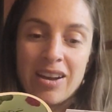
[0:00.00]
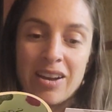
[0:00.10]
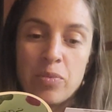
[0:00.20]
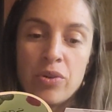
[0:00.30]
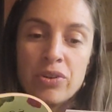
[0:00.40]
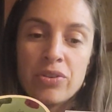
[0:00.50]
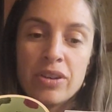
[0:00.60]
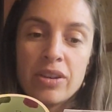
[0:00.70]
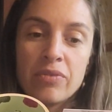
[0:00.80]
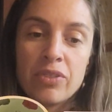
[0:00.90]
I wonder
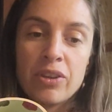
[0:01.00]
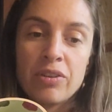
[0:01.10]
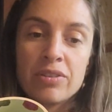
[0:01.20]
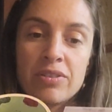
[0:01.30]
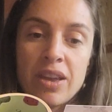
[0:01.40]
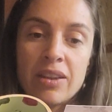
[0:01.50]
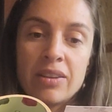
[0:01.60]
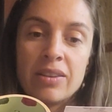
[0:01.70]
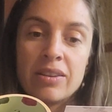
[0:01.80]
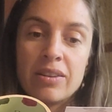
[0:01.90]
if there is
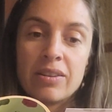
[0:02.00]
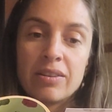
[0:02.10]
any